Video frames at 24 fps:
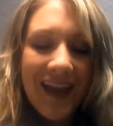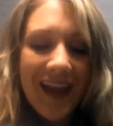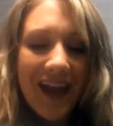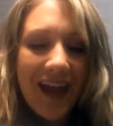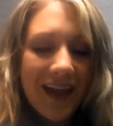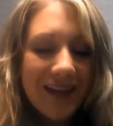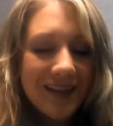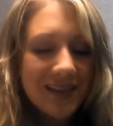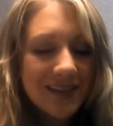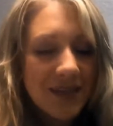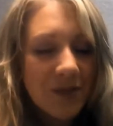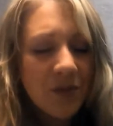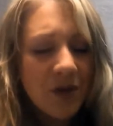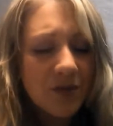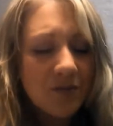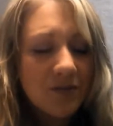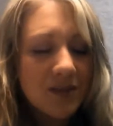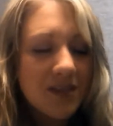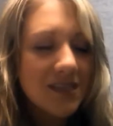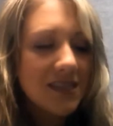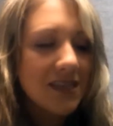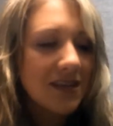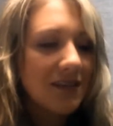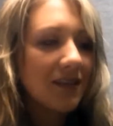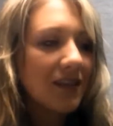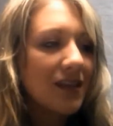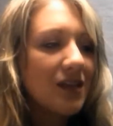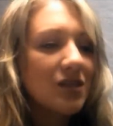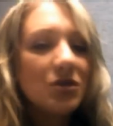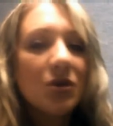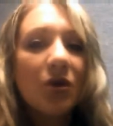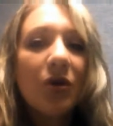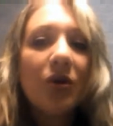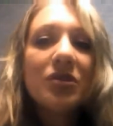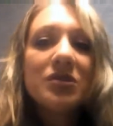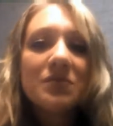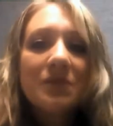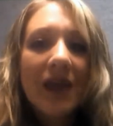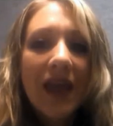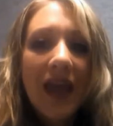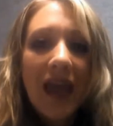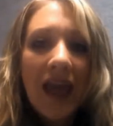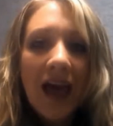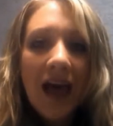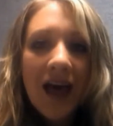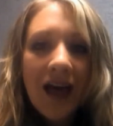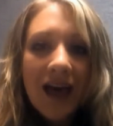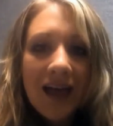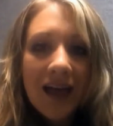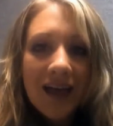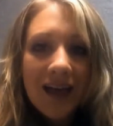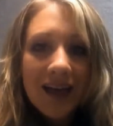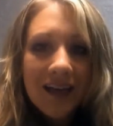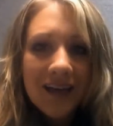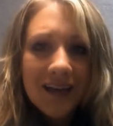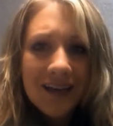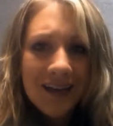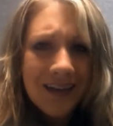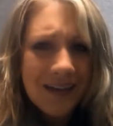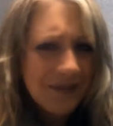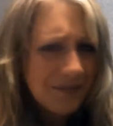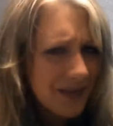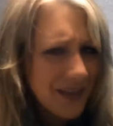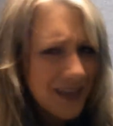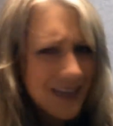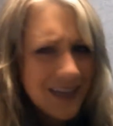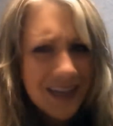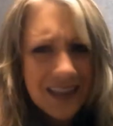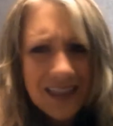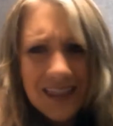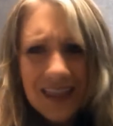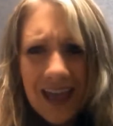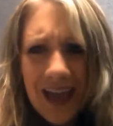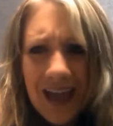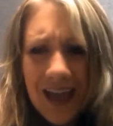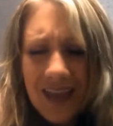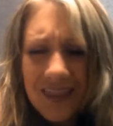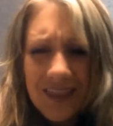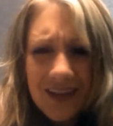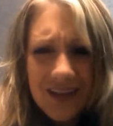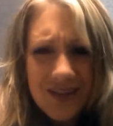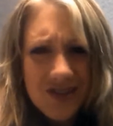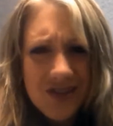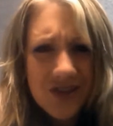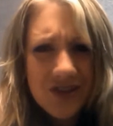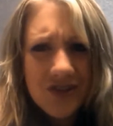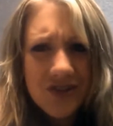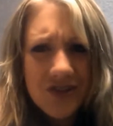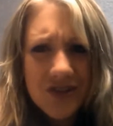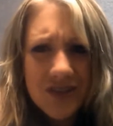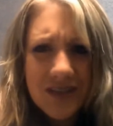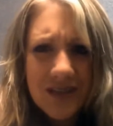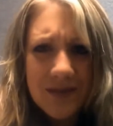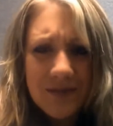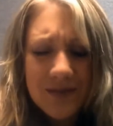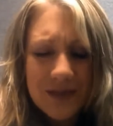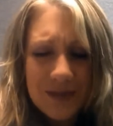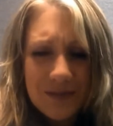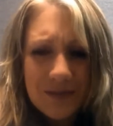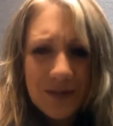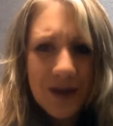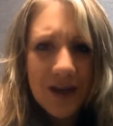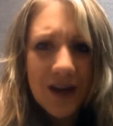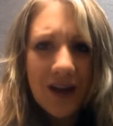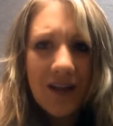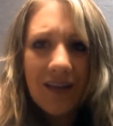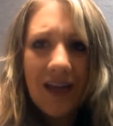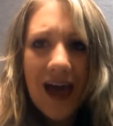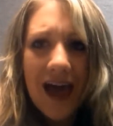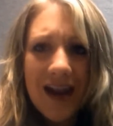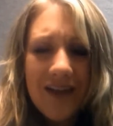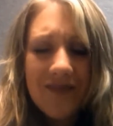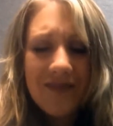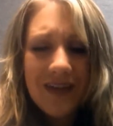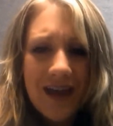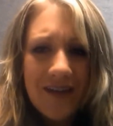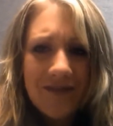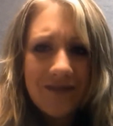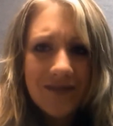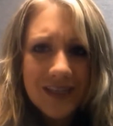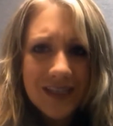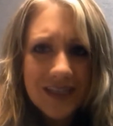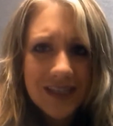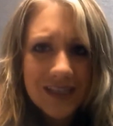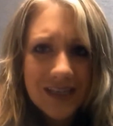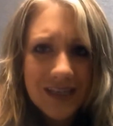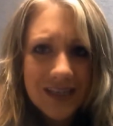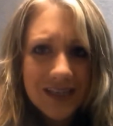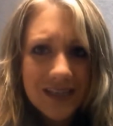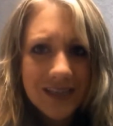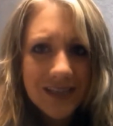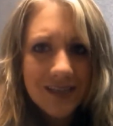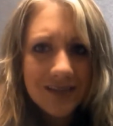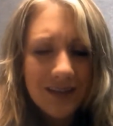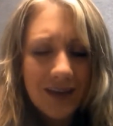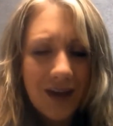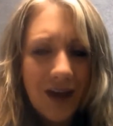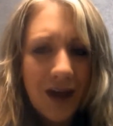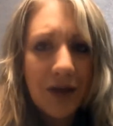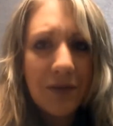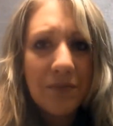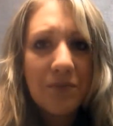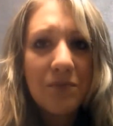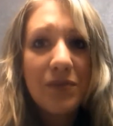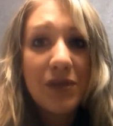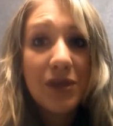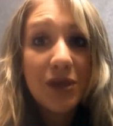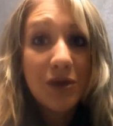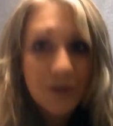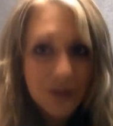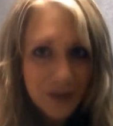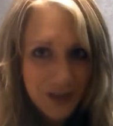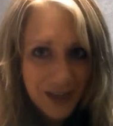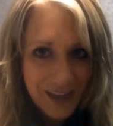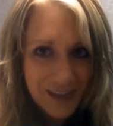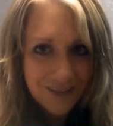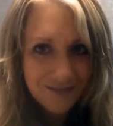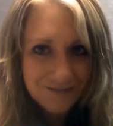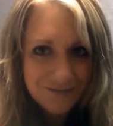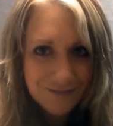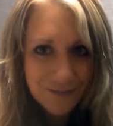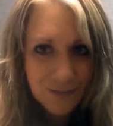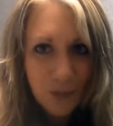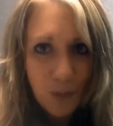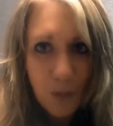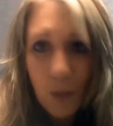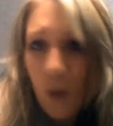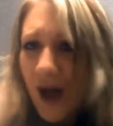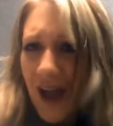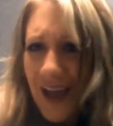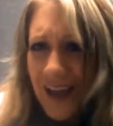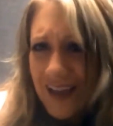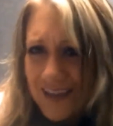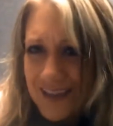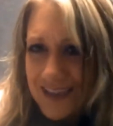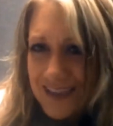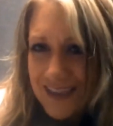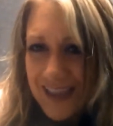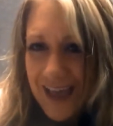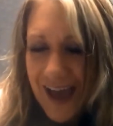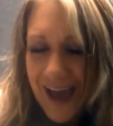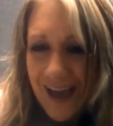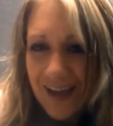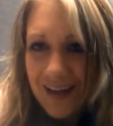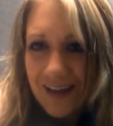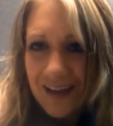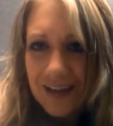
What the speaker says: And someone recently told me, Amanda, the Catholic Church seems to put a lot of emphasis on beauty. Why is that?